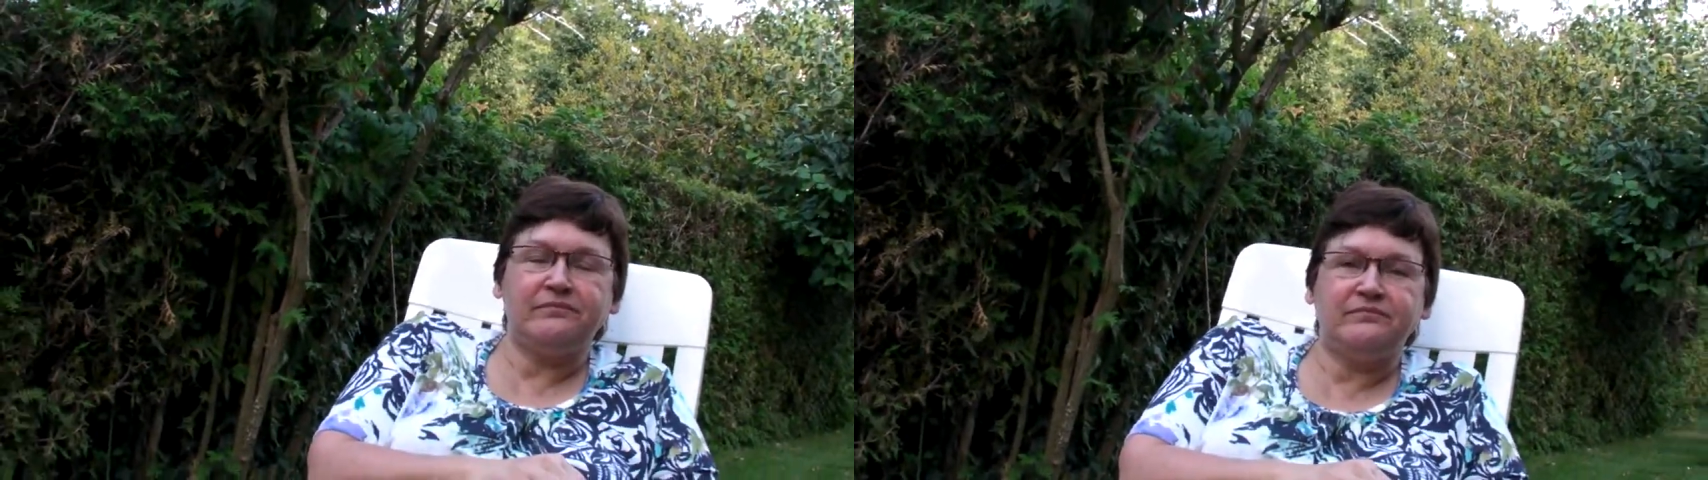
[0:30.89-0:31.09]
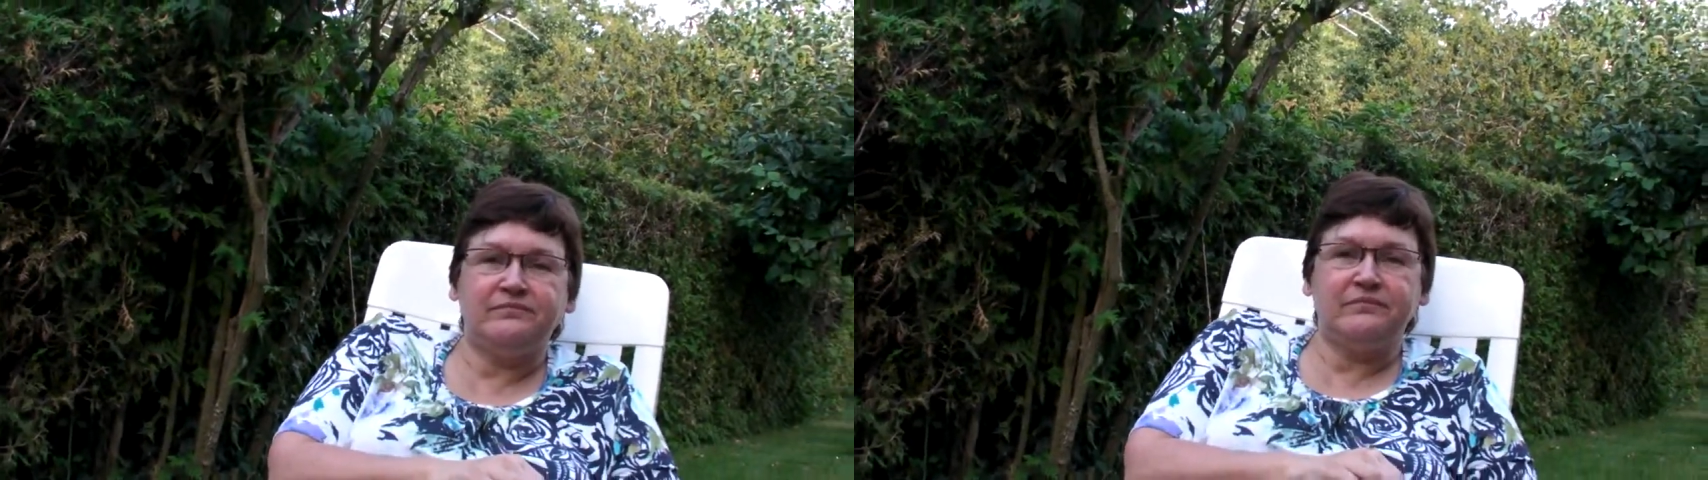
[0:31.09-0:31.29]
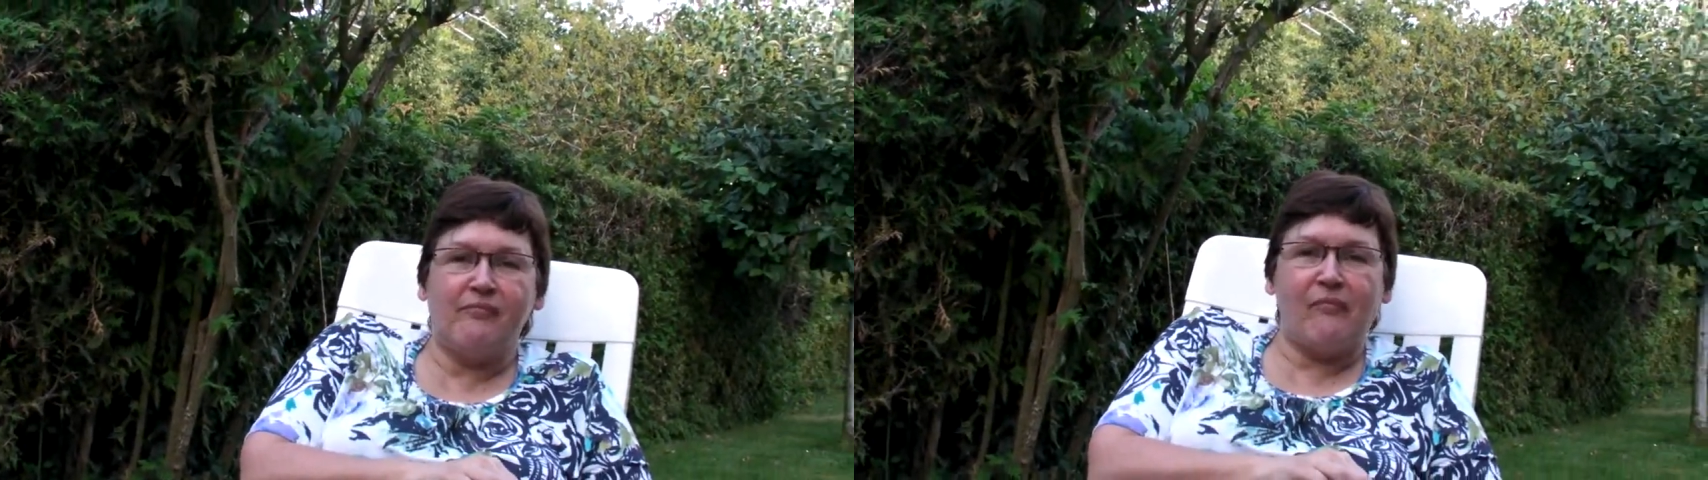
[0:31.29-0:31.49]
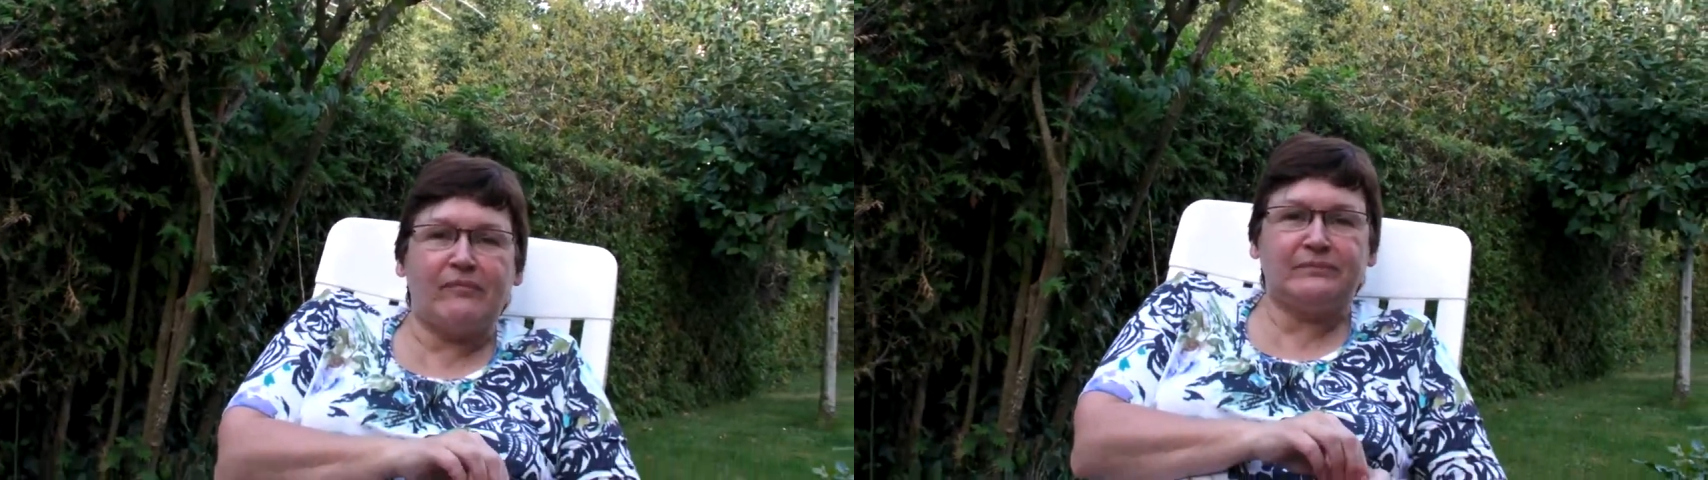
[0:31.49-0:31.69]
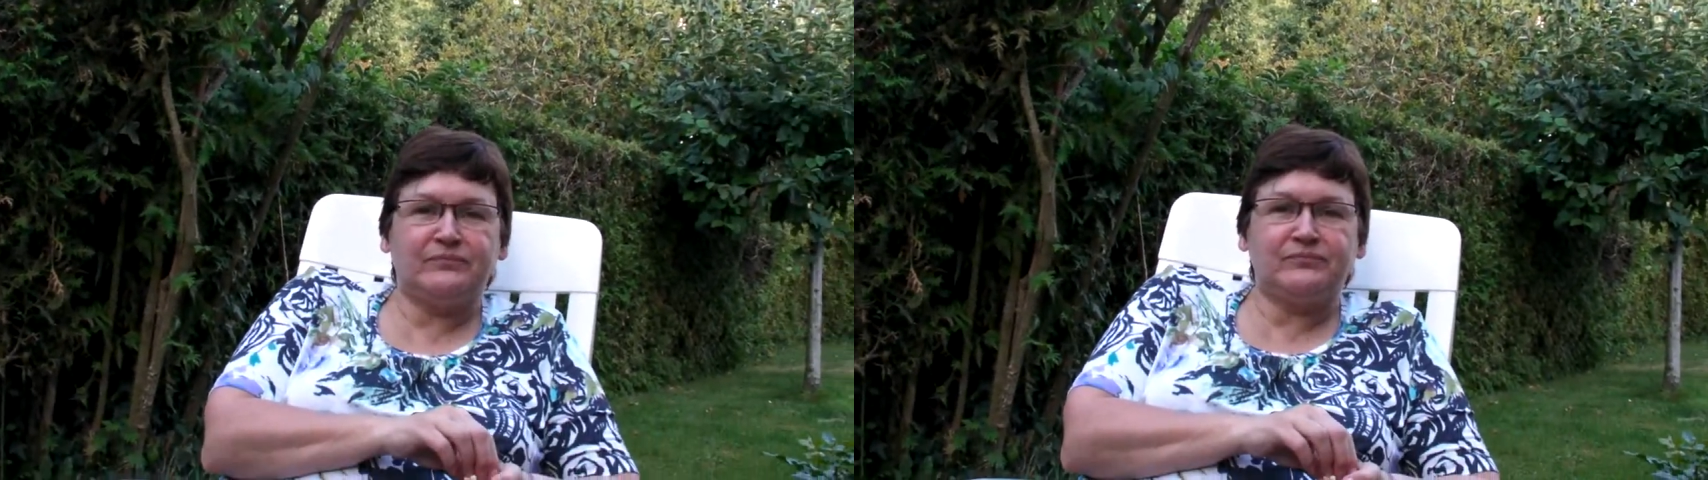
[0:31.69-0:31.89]
So, Mrs.
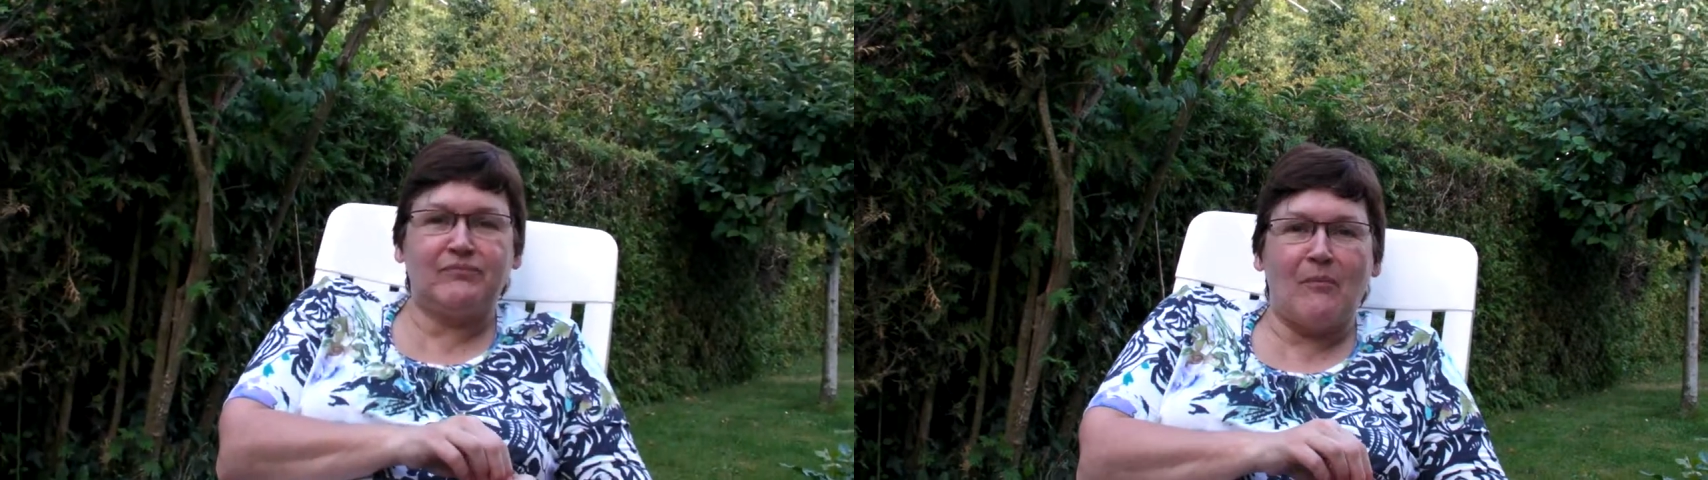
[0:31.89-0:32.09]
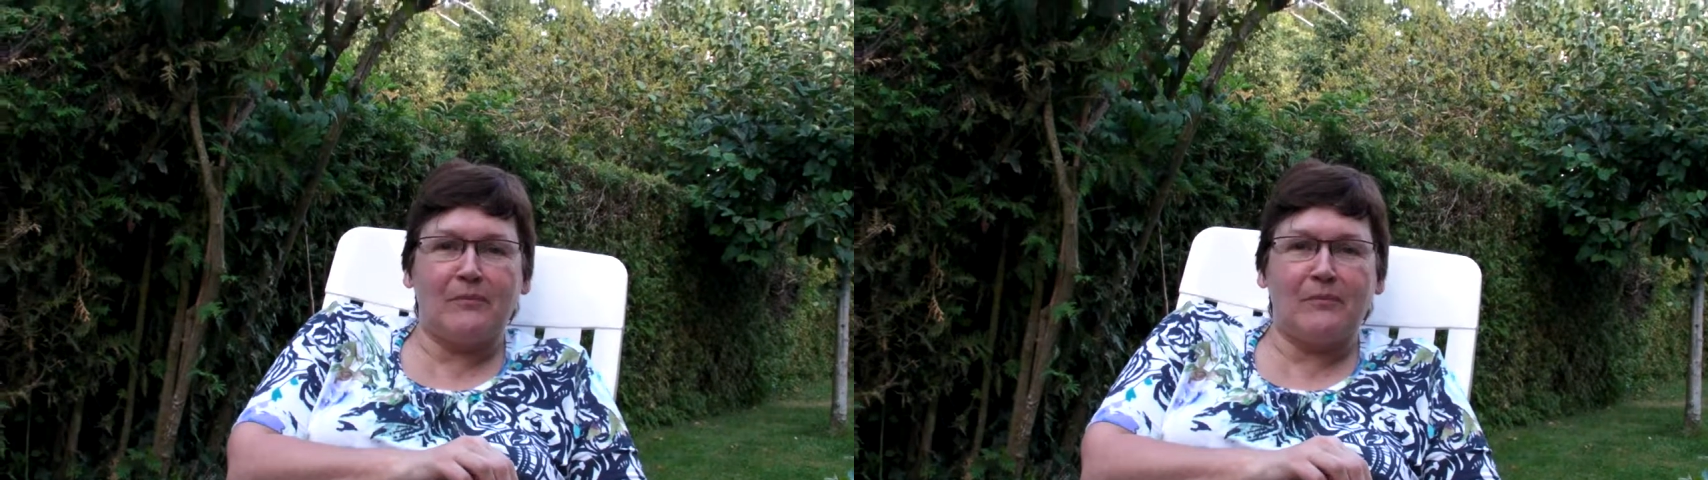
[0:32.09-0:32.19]
DC, how